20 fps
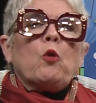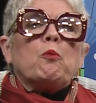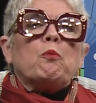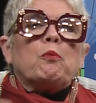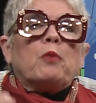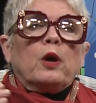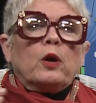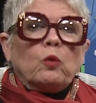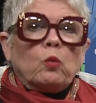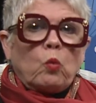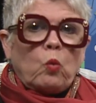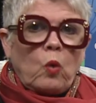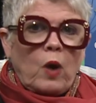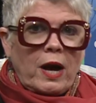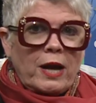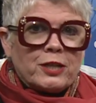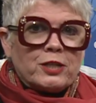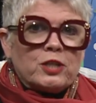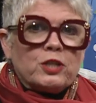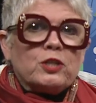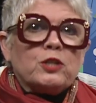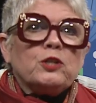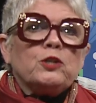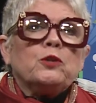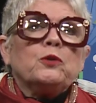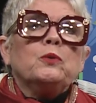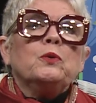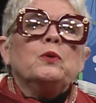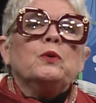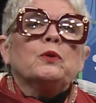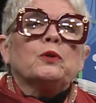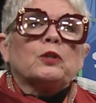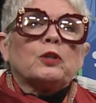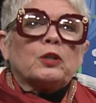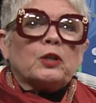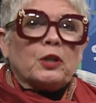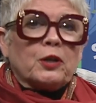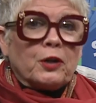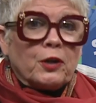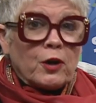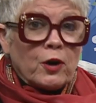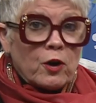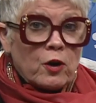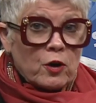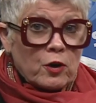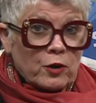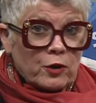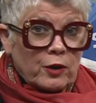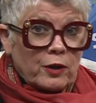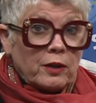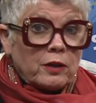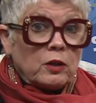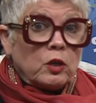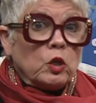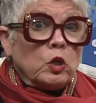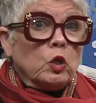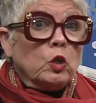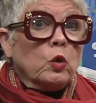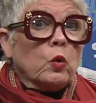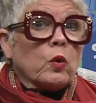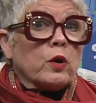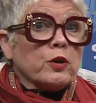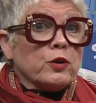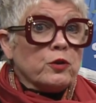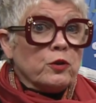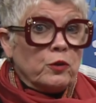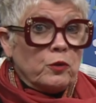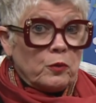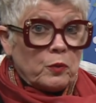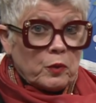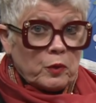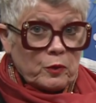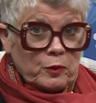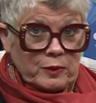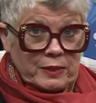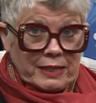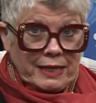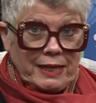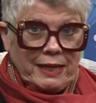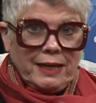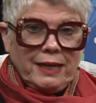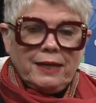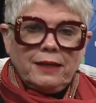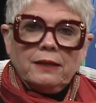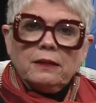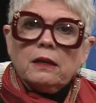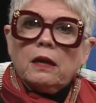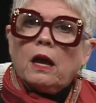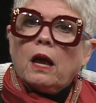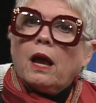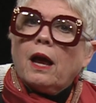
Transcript: But once you learn your new routine,